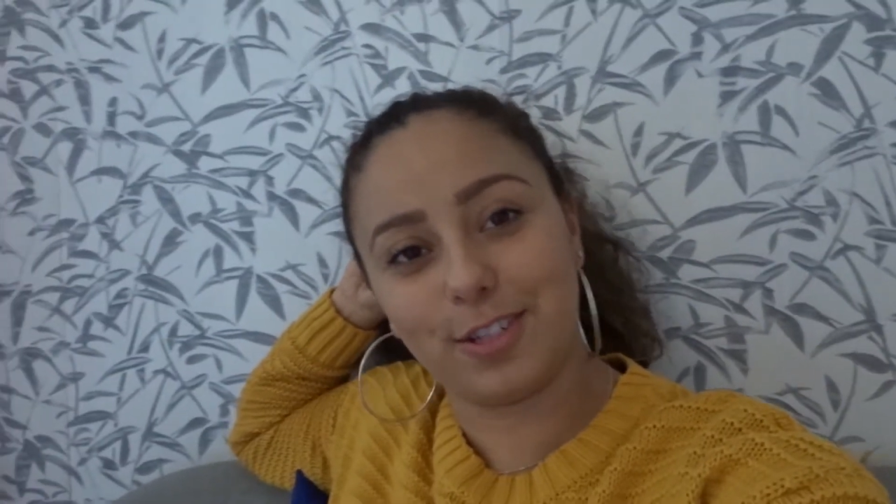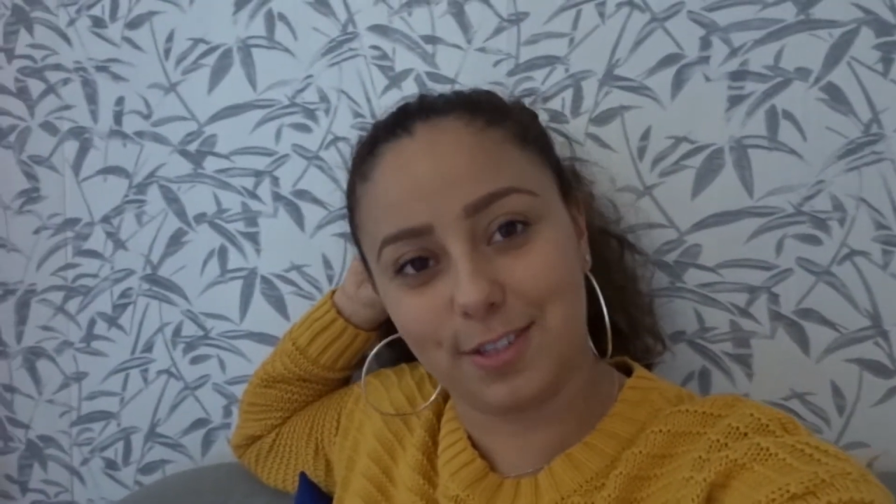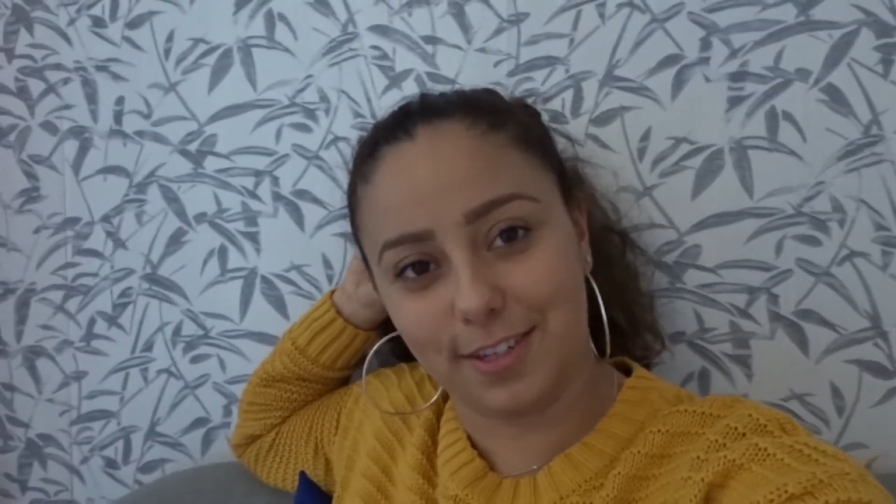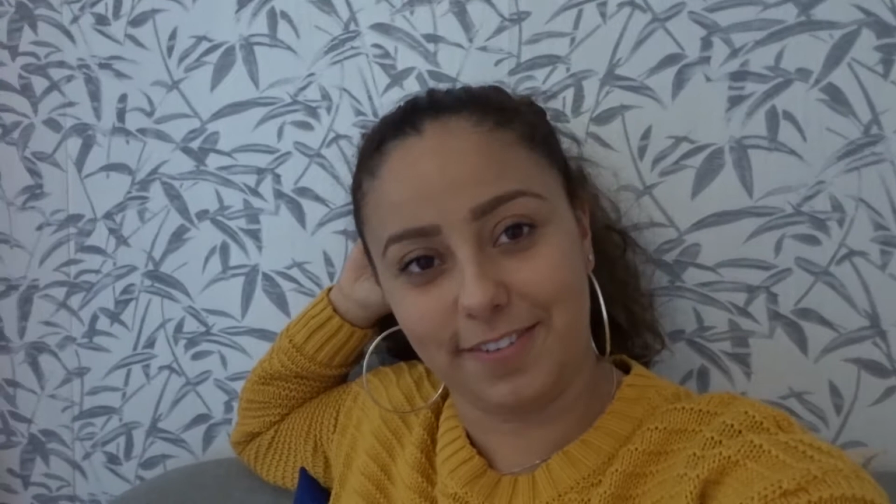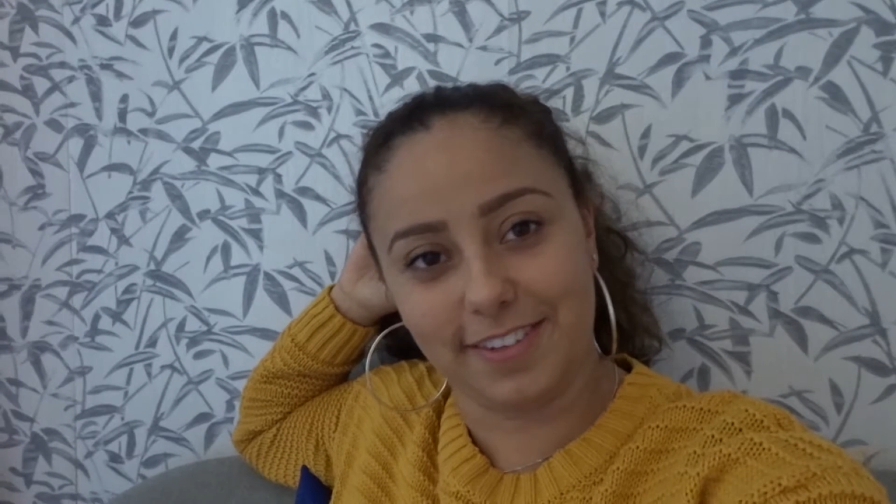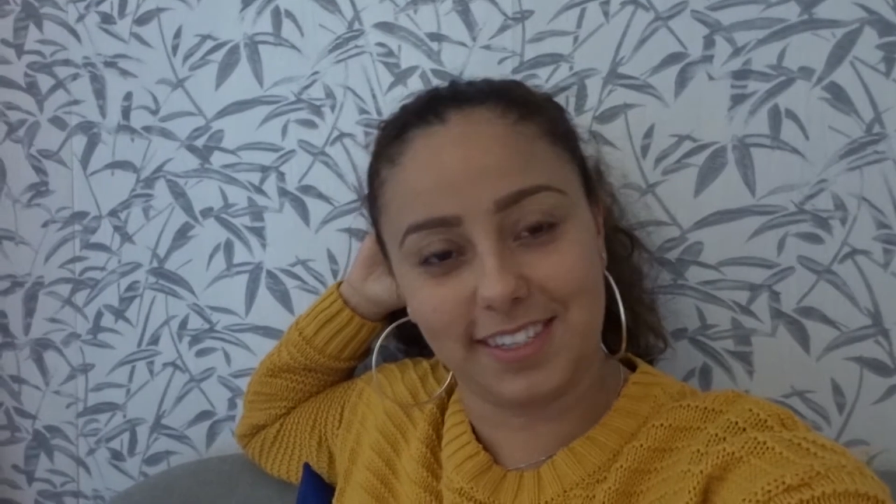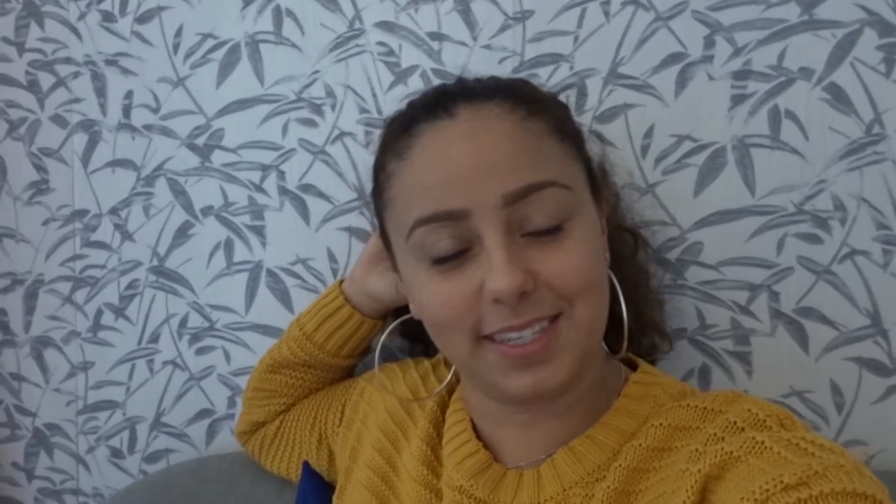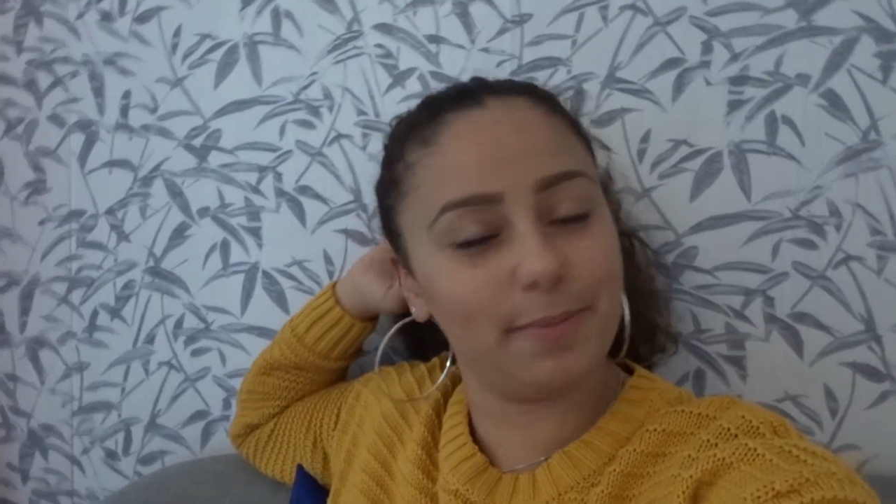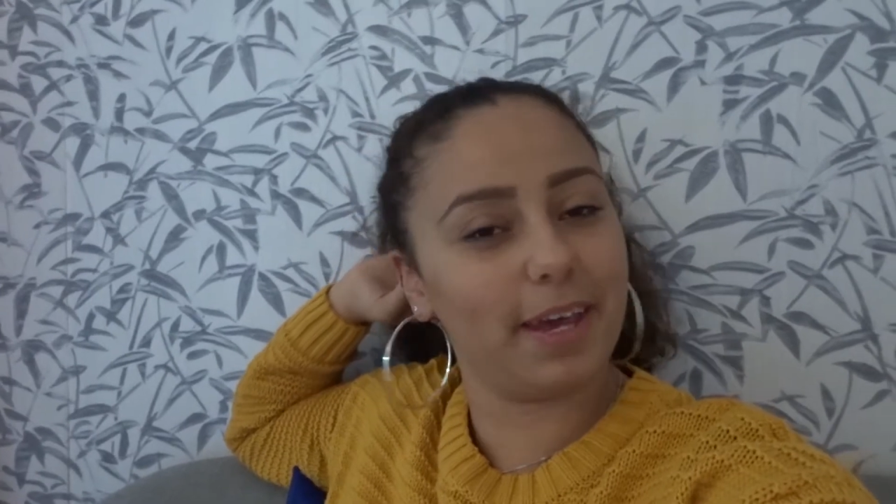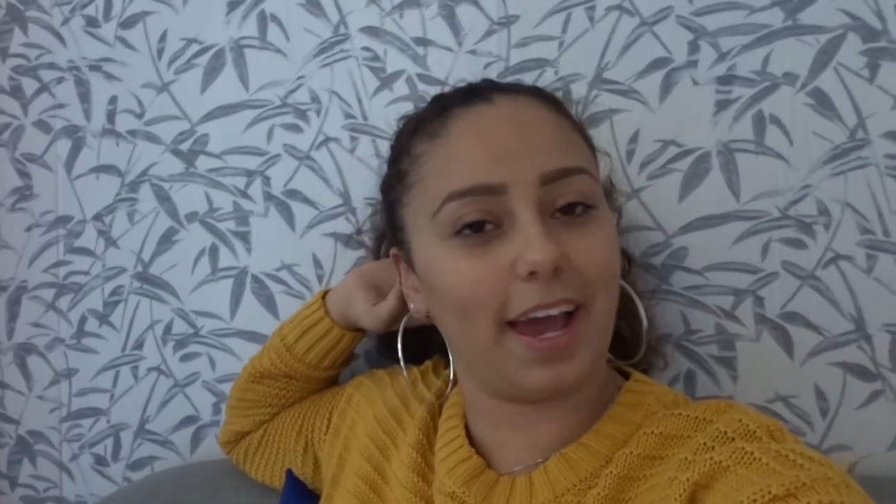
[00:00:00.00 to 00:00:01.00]
so if you see
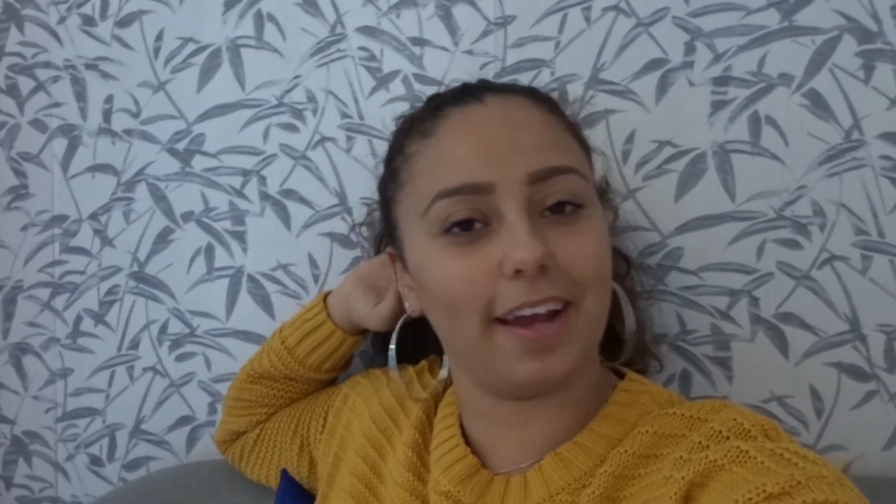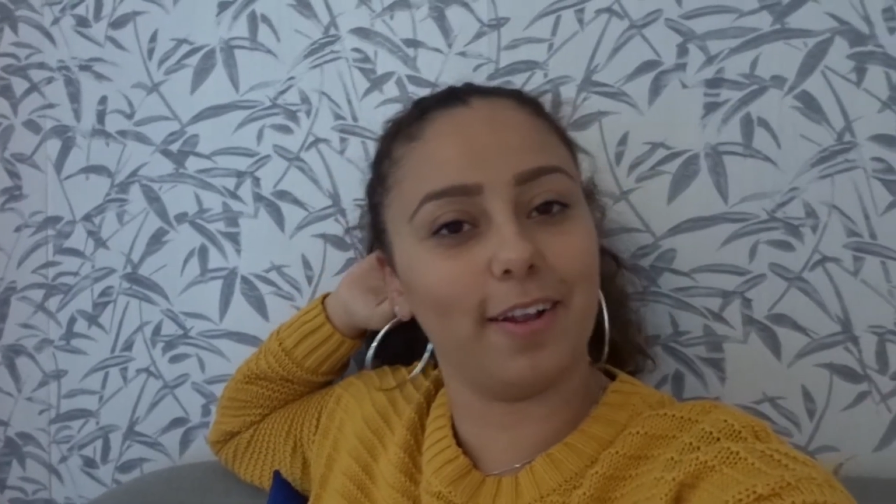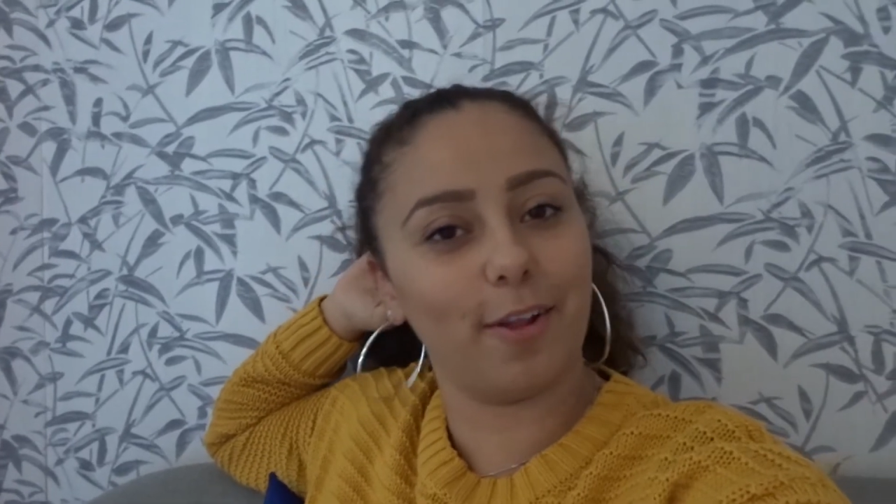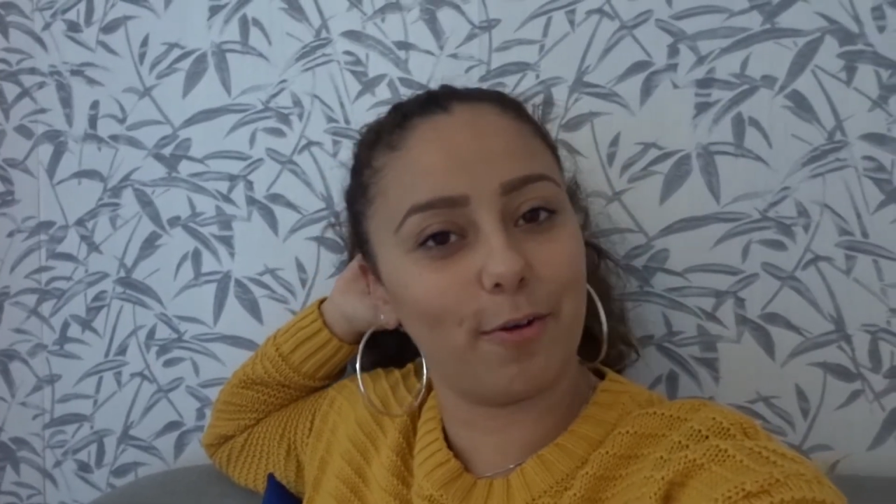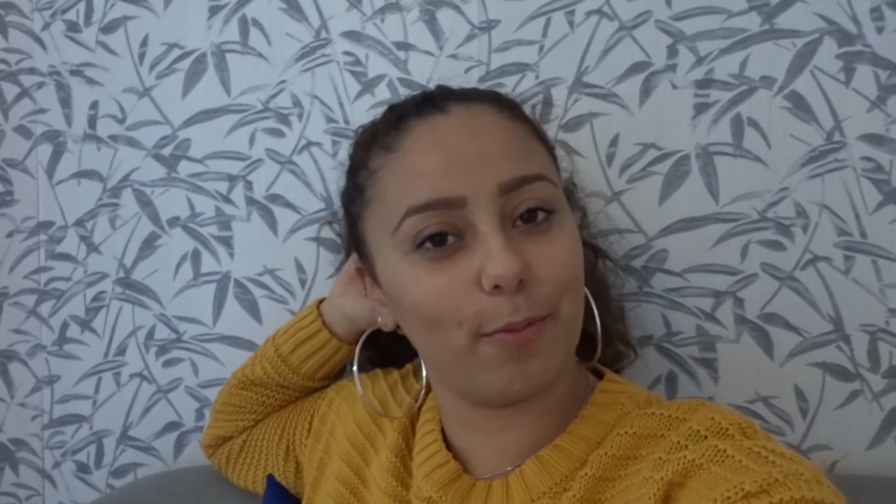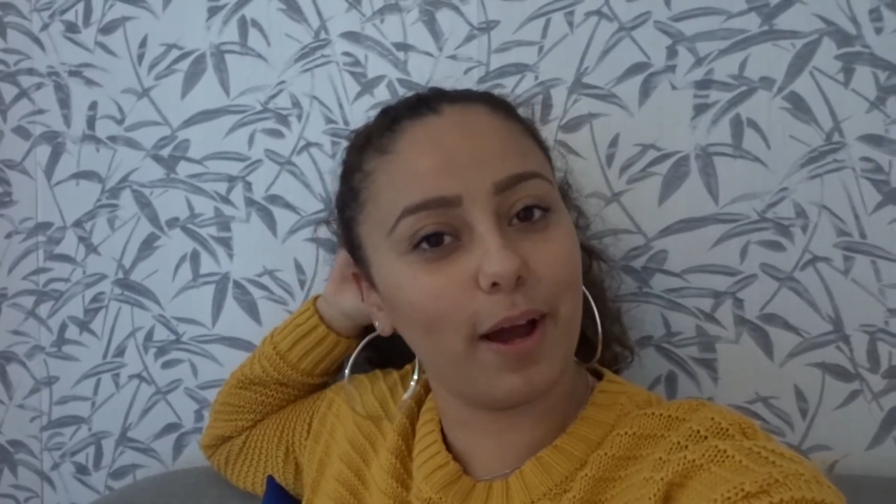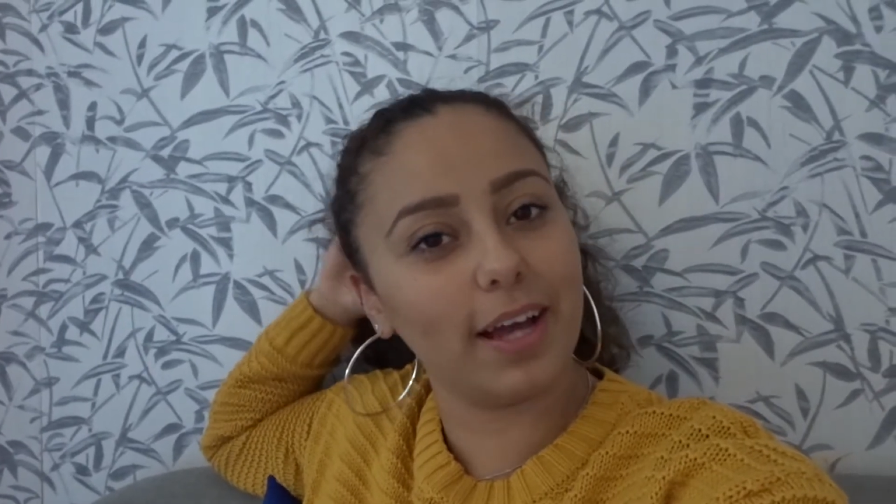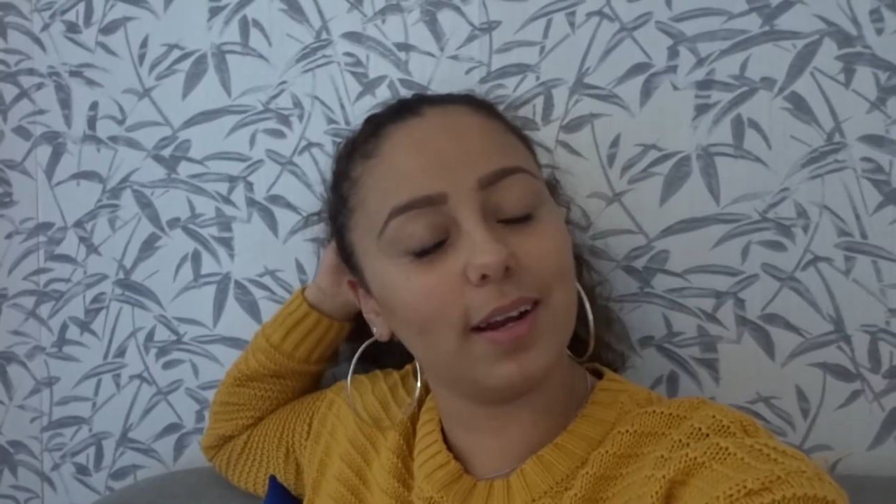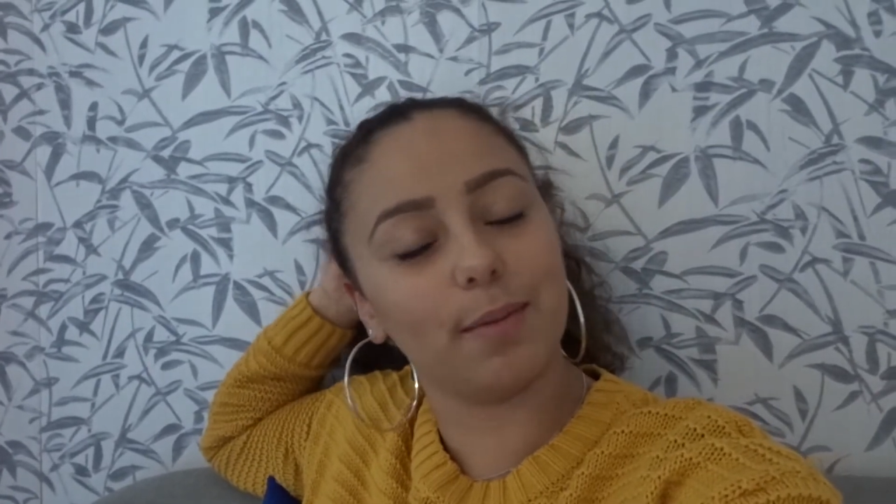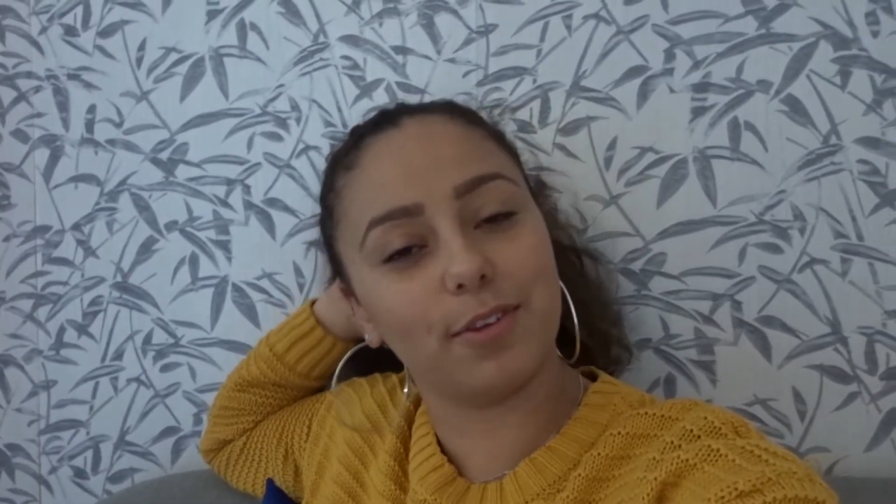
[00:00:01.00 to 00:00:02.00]
me gain a lot of
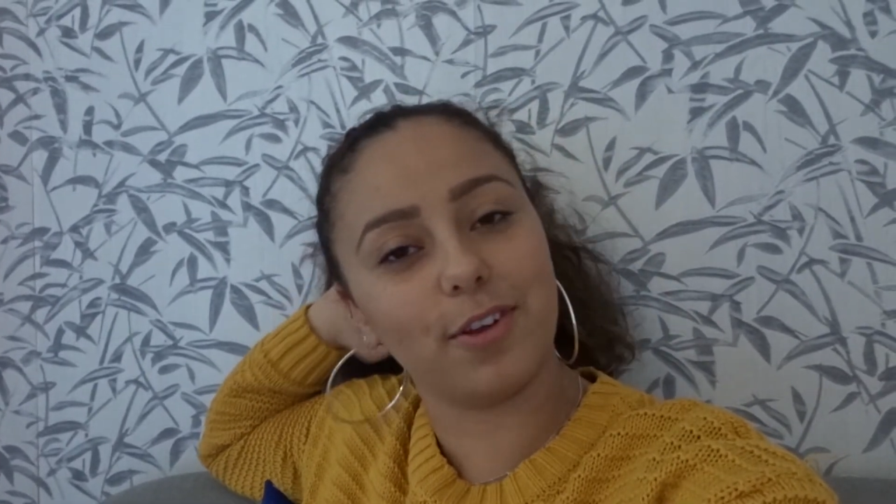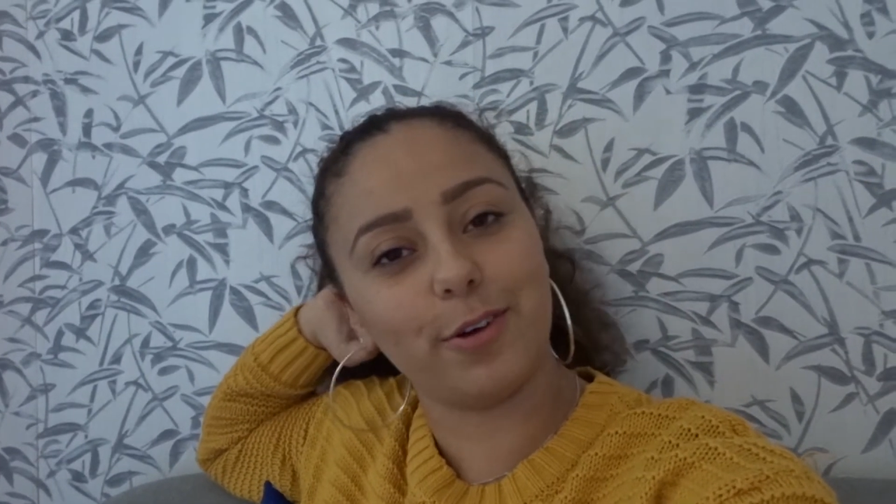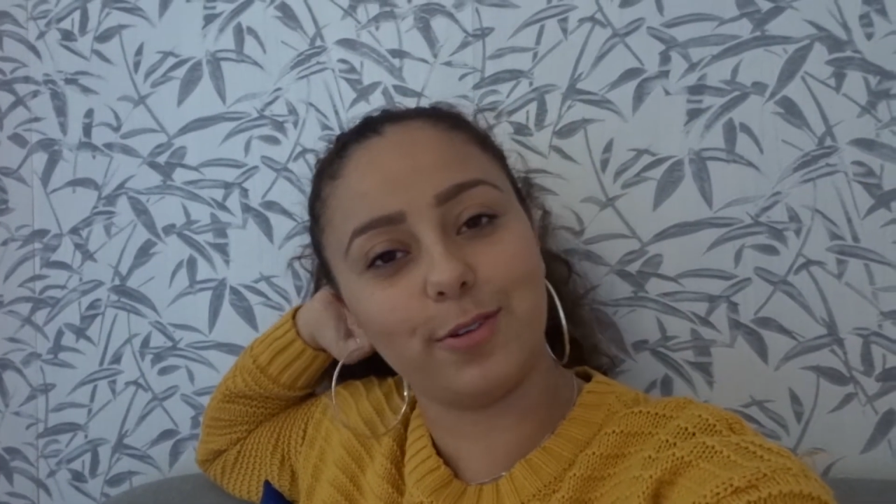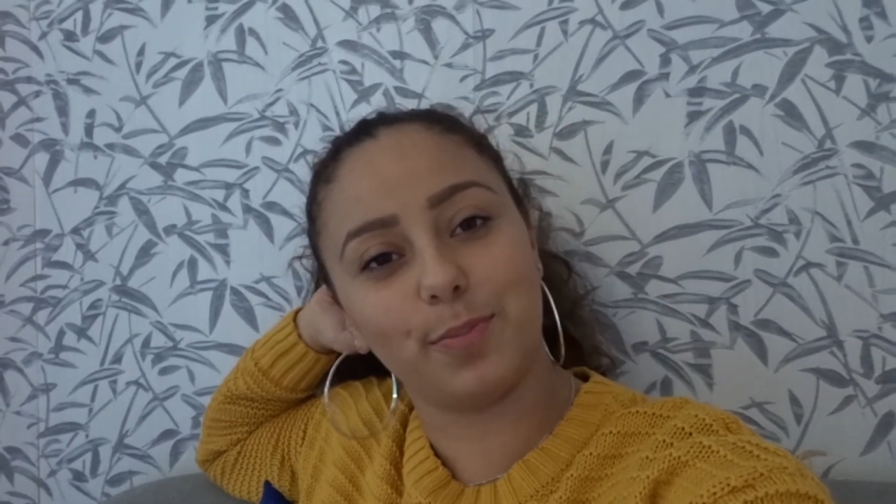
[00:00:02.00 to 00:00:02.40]
weight, I'm sorry,